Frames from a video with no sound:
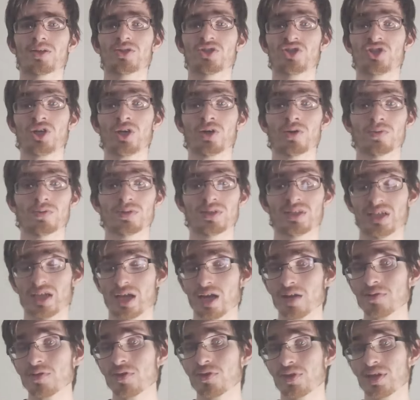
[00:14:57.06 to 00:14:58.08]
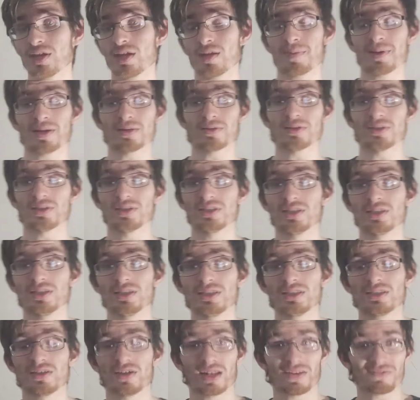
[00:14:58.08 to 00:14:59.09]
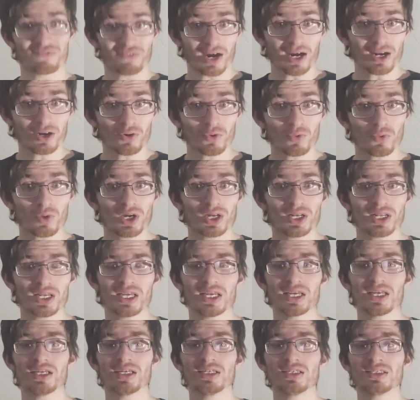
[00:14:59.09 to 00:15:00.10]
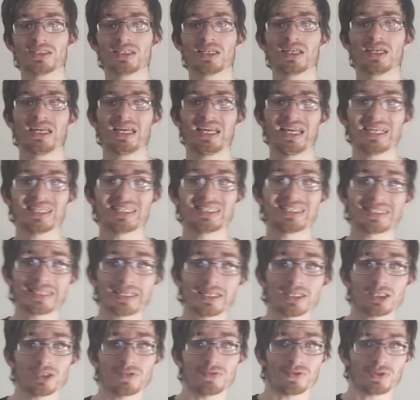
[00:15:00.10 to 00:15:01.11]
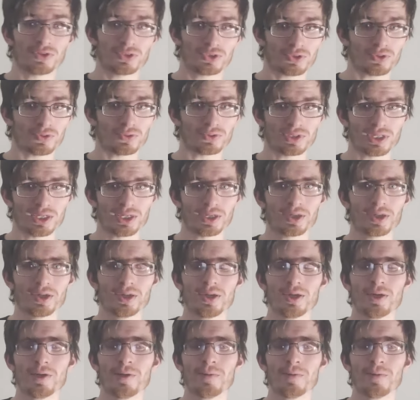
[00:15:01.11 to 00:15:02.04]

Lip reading: So, the other thing about this is, the final one is instinctive soul sync.